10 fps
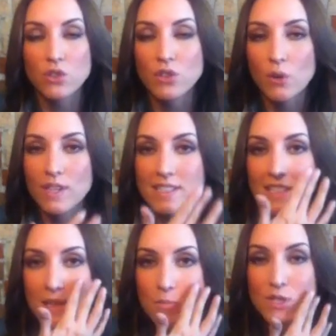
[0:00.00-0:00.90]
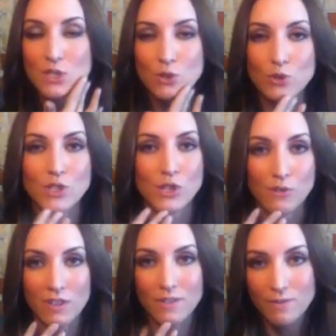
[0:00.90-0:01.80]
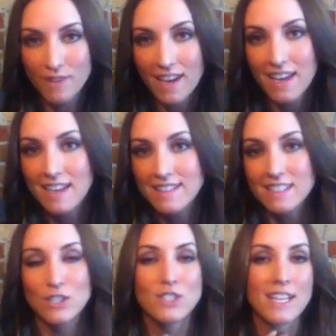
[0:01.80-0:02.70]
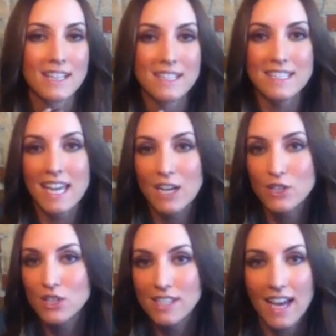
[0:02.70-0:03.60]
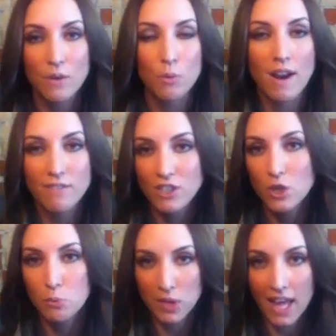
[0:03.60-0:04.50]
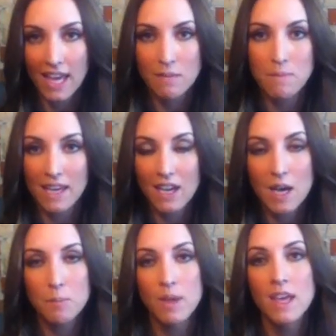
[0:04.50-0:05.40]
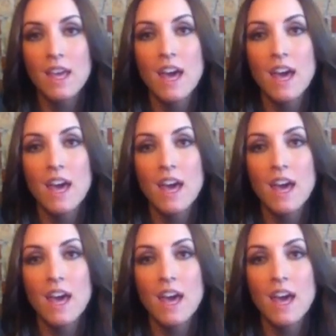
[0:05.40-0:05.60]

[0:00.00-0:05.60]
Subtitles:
you'll notice the bristles all over your face and your décolleté or your neck, wherever you're applying makeup.